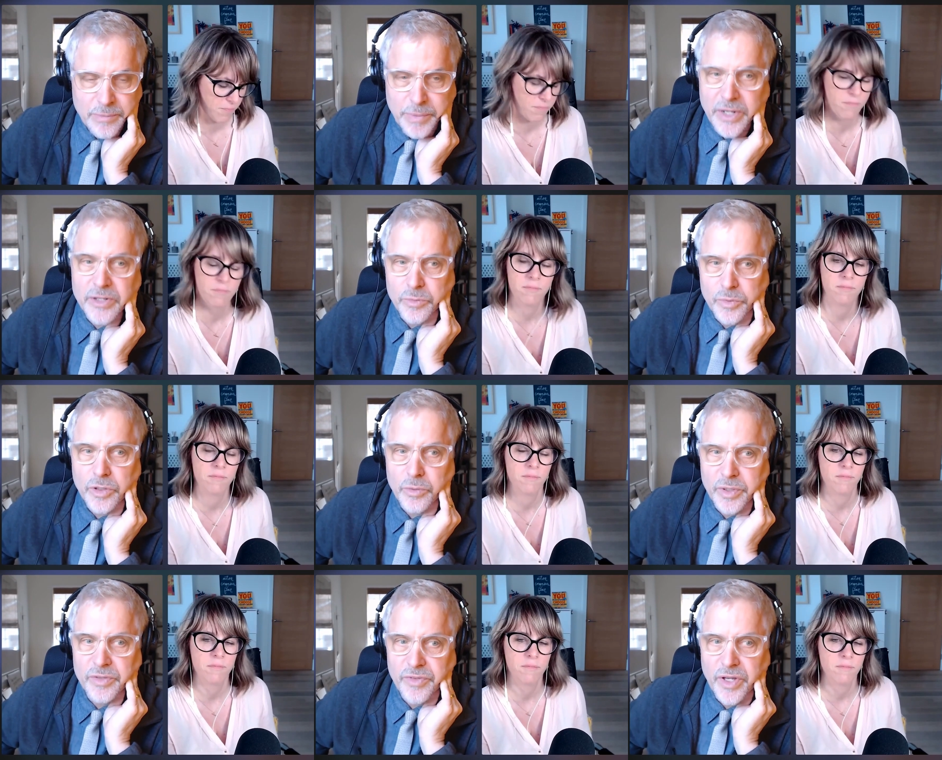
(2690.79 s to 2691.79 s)
Speaker 1: to step out of the
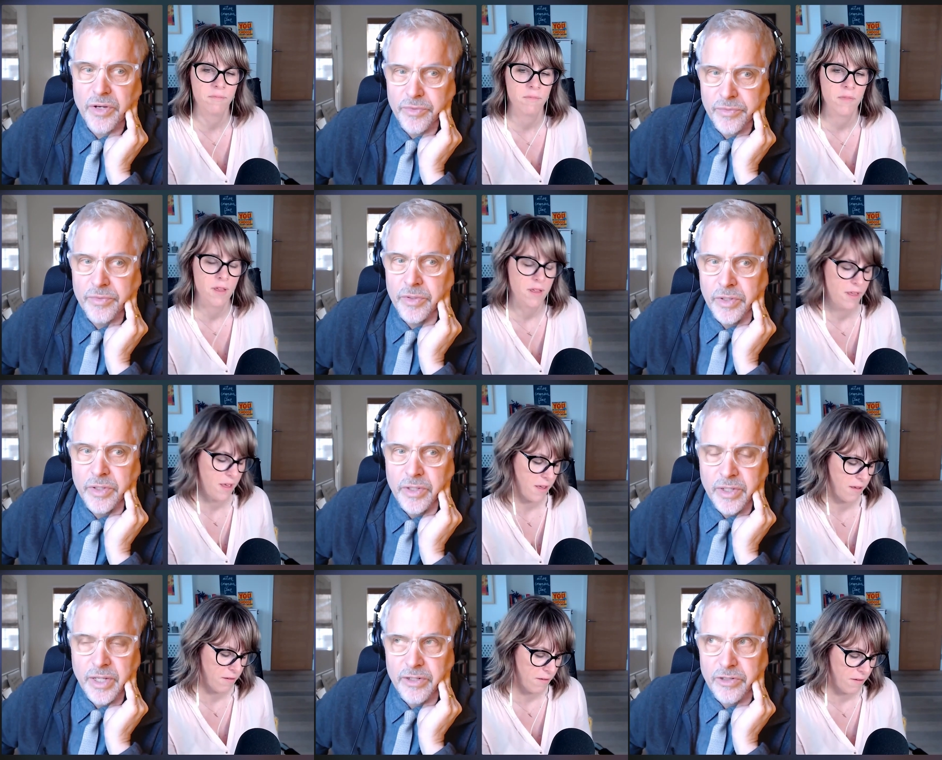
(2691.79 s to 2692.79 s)
whirlwind though.
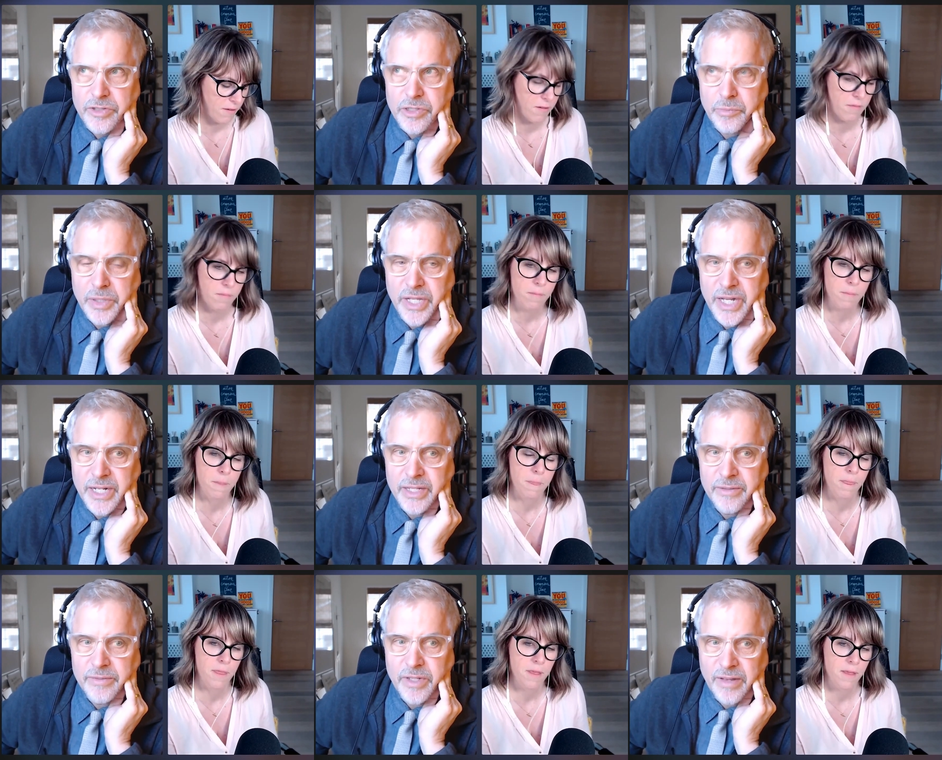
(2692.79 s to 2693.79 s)
Yeah. And do some
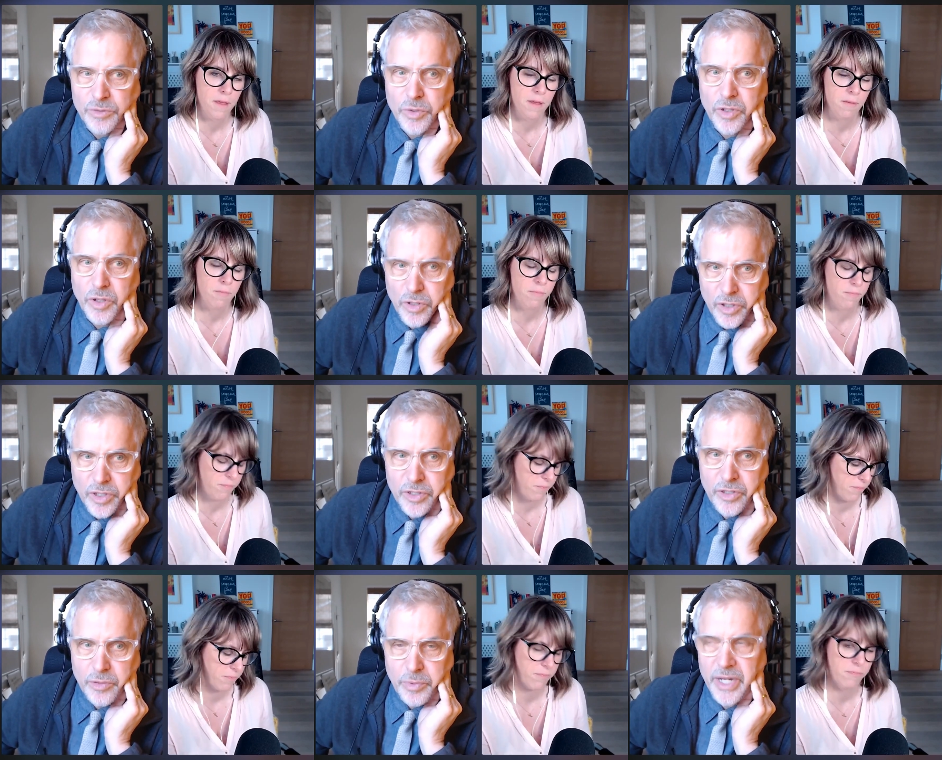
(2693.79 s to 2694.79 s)
planning. You have to work
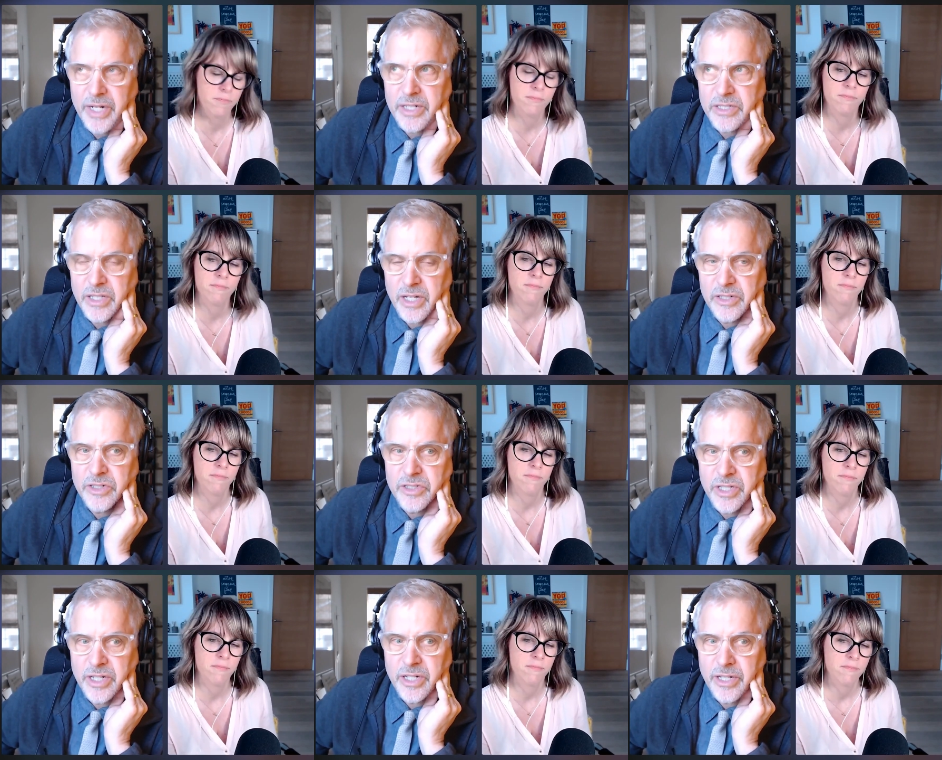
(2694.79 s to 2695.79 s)
on your practice, not
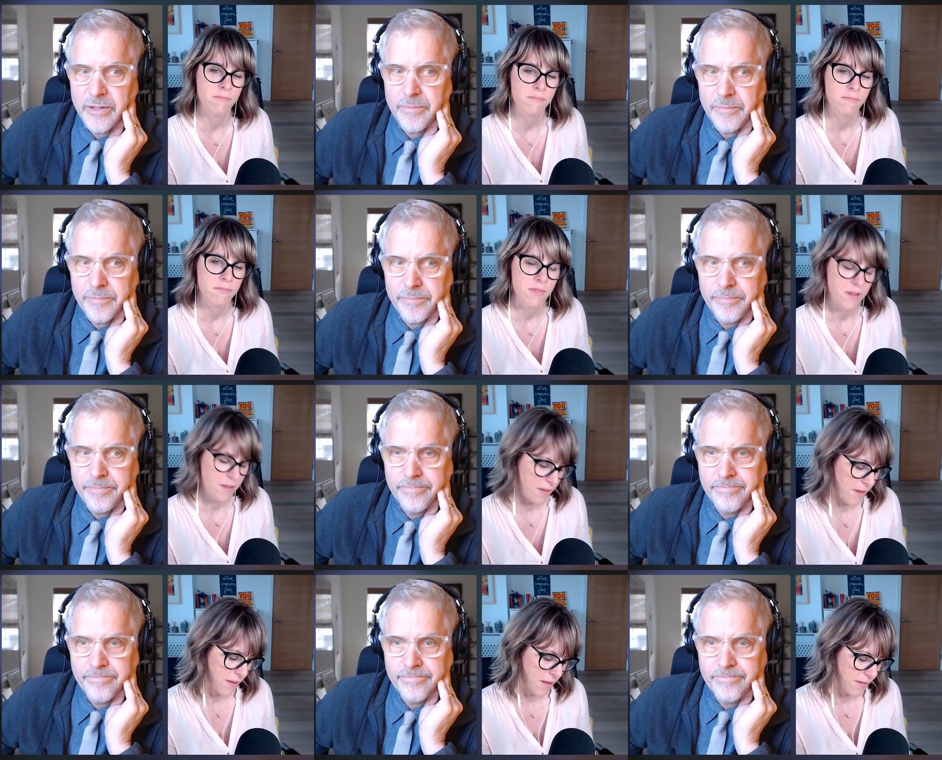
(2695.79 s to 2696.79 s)
just in it.
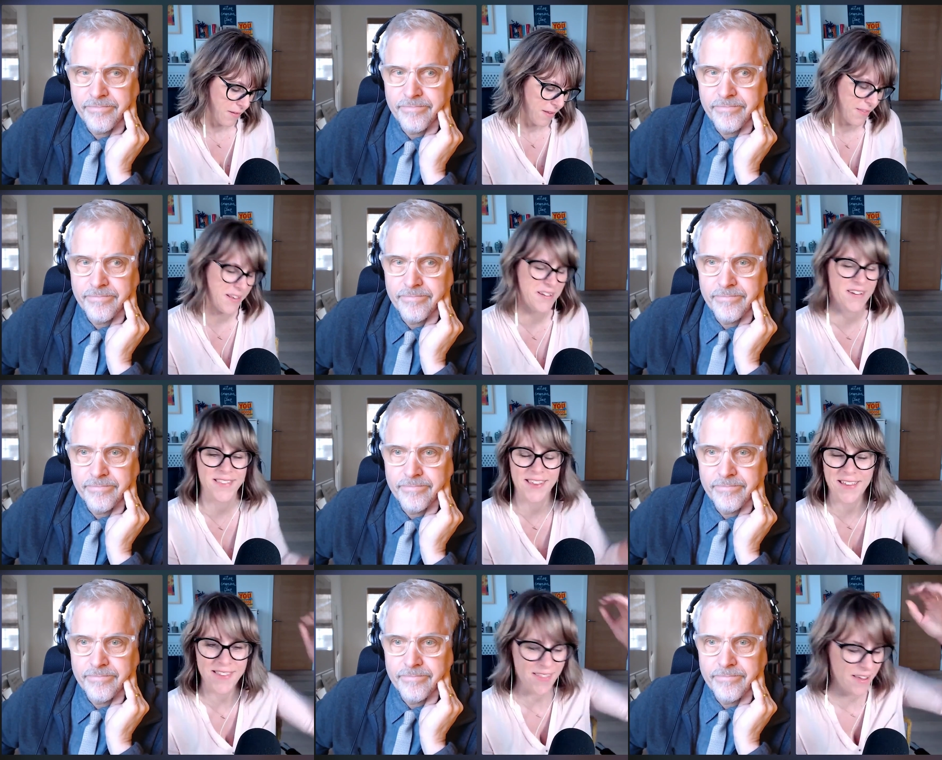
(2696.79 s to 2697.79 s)
Speaker 2: Yeah. It's
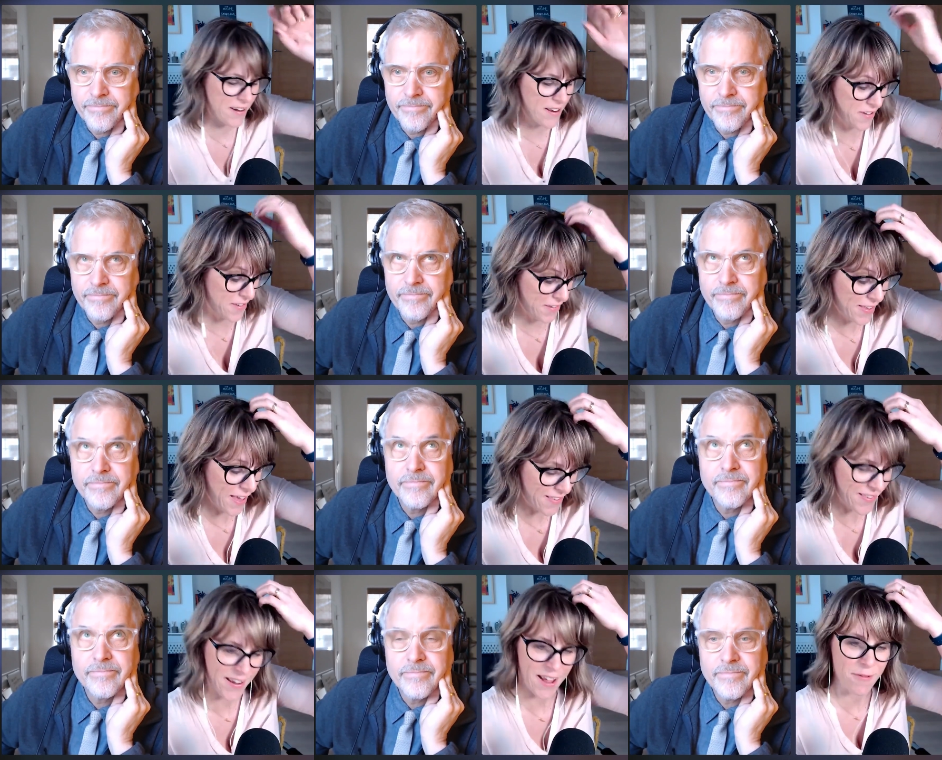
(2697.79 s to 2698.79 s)
interesting you say that. Literally just
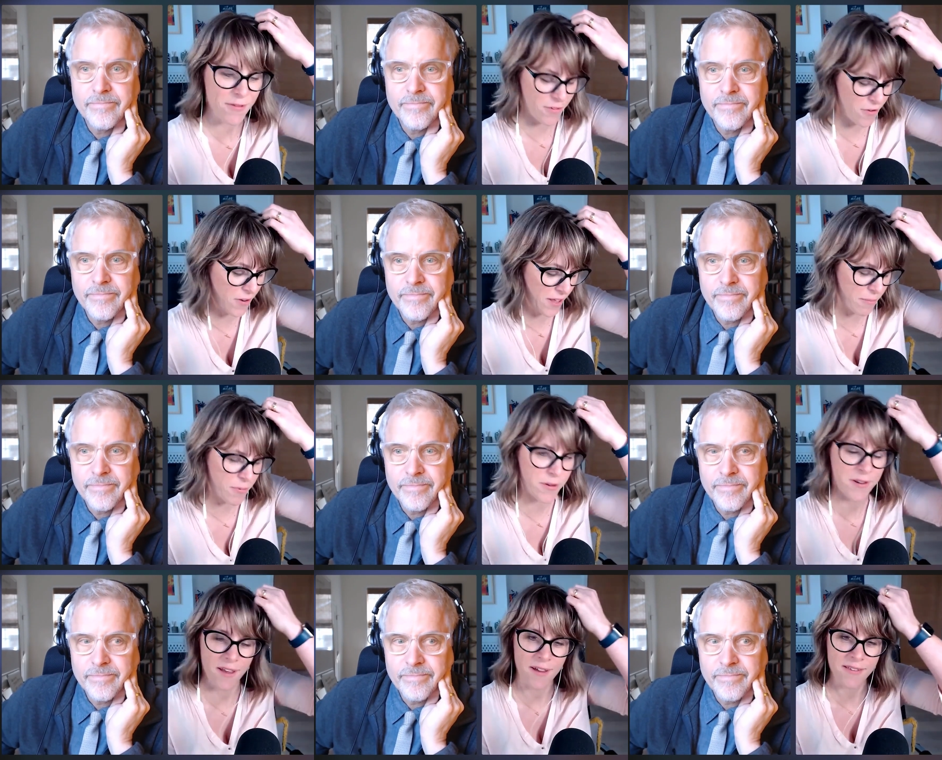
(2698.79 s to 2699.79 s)
yesterday I was recording a
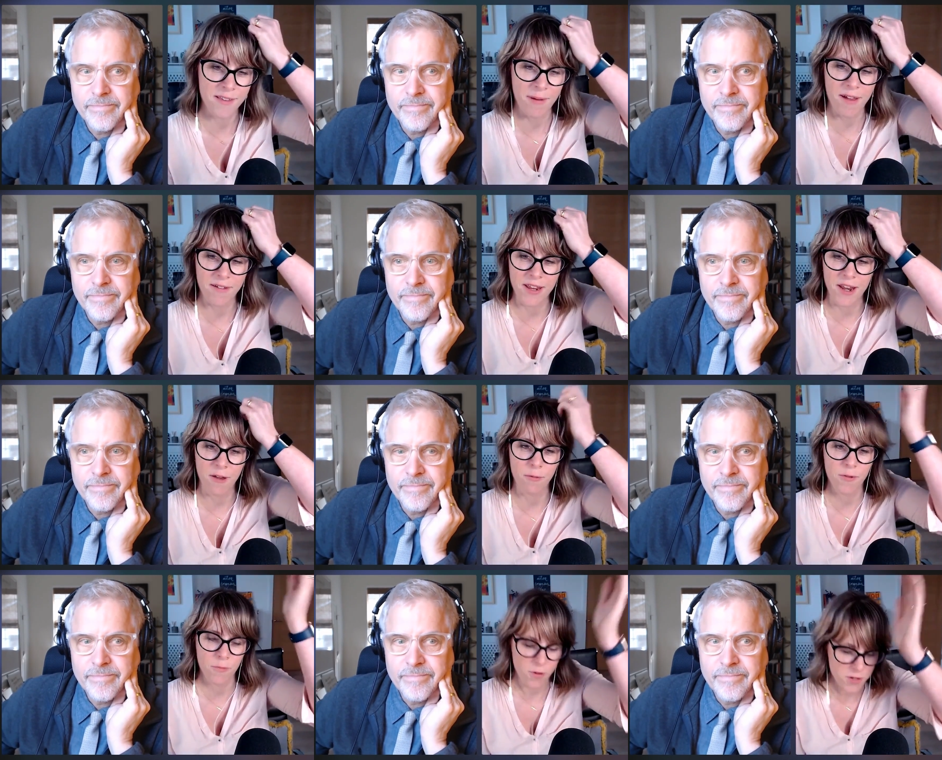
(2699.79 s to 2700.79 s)
podcast about, you know,
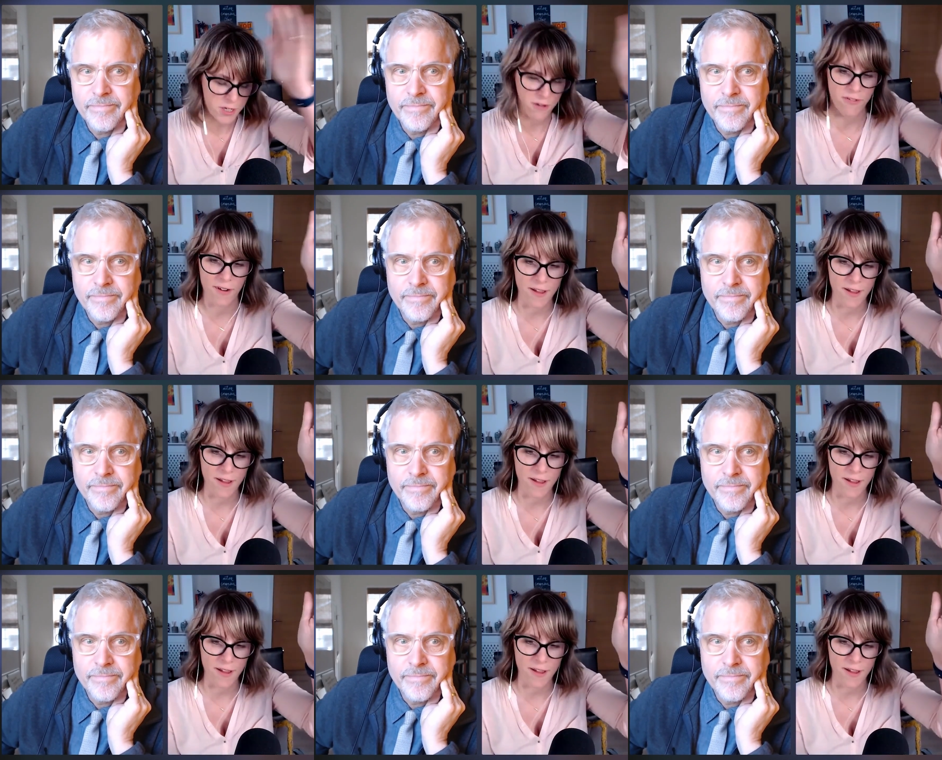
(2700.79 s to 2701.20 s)
what, what's your